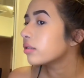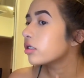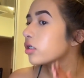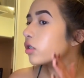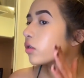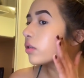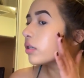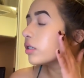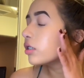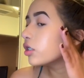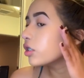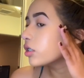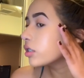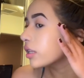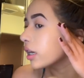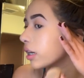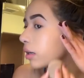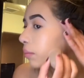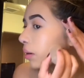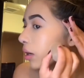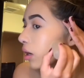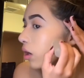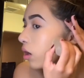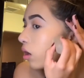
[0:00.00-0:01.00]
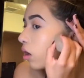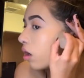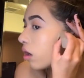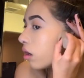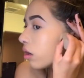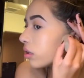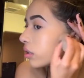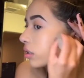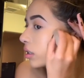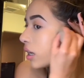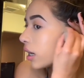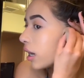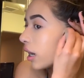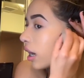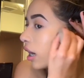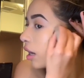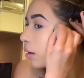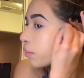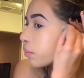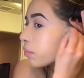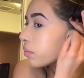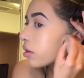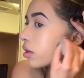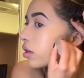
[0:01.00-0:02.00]
so this is just like my
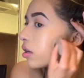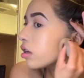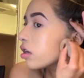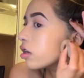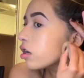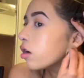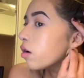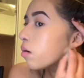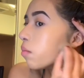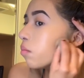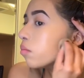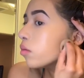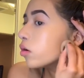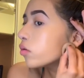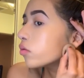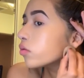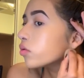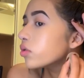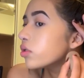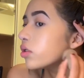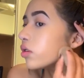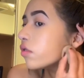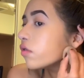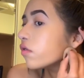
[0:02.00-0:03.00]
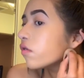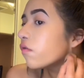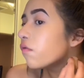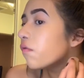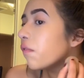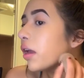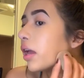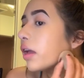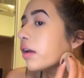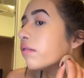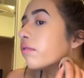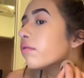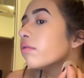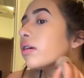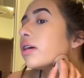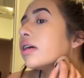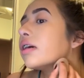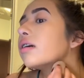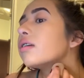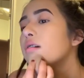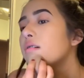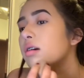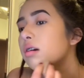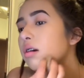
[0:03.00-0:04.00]
all-time most
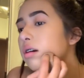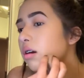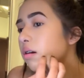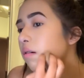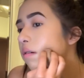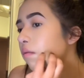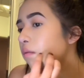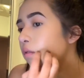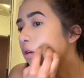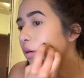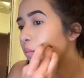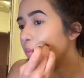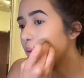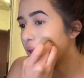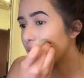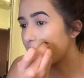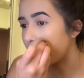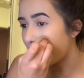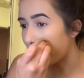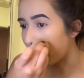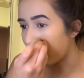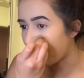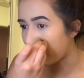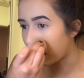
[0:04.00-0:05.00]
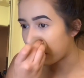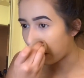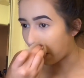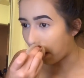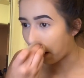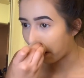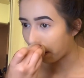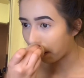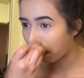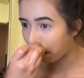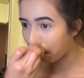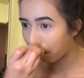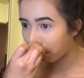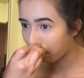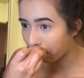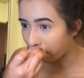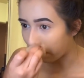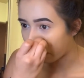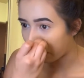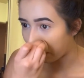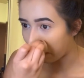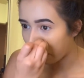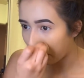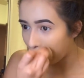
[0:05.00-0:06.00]
favorite formula in my entire life.
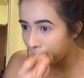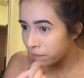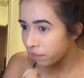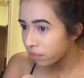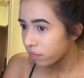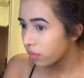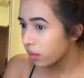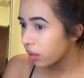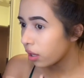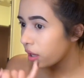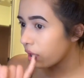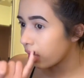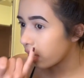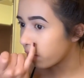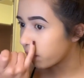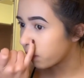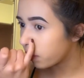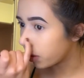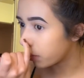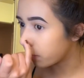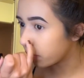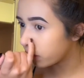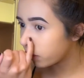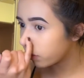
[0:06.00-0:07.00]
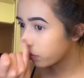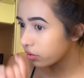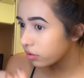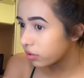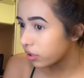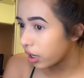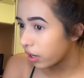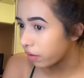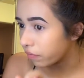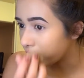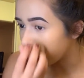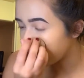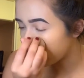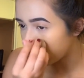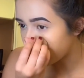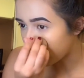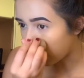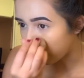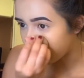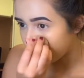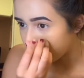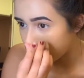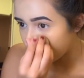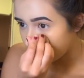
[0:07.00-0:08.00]
Like, if Bare Minerals ever
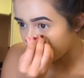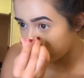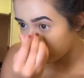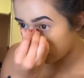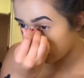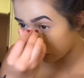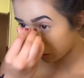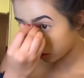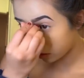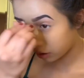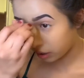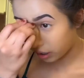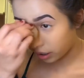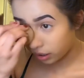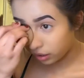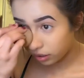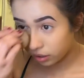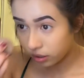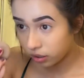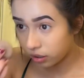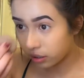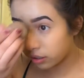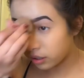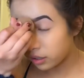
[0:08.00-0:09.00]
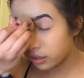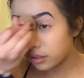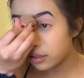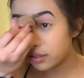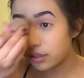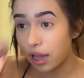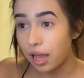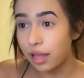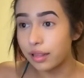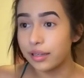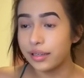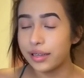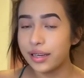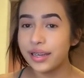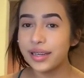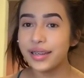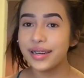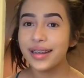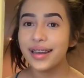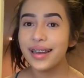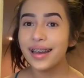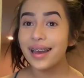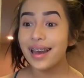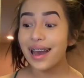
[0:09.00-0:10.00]
stops like selling it,
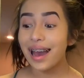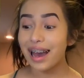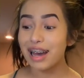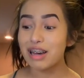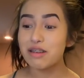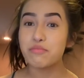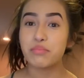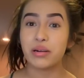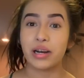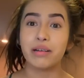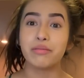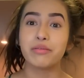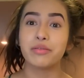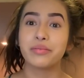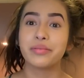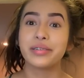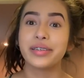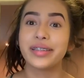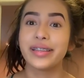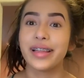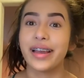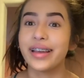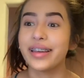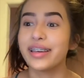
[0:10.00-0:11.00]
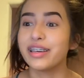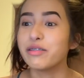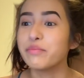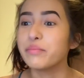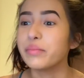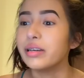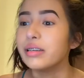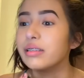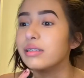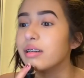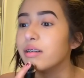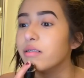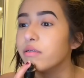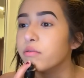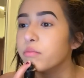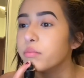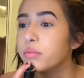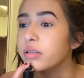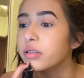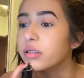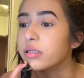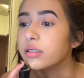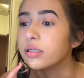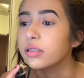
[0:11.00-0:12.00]
I'll probably like kill myself,
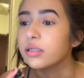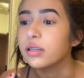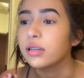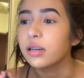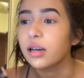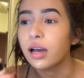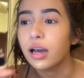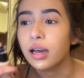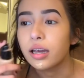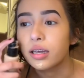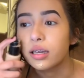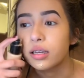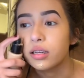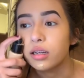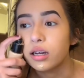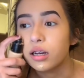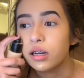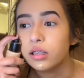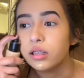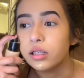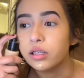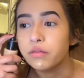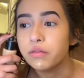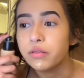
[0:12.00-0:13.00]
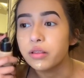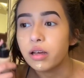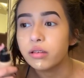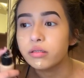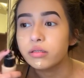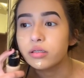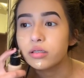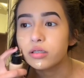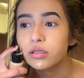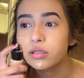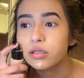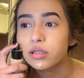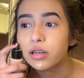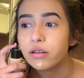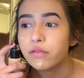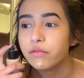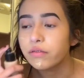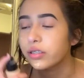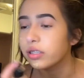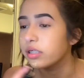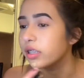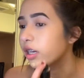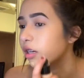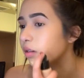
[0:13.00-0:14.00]
because like I cannot live without this stuff.
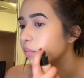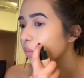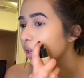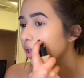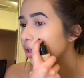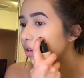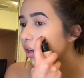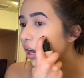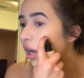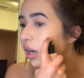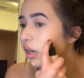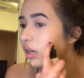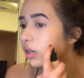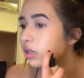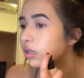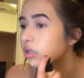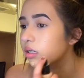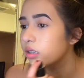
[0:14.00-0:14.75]
It's like my crack.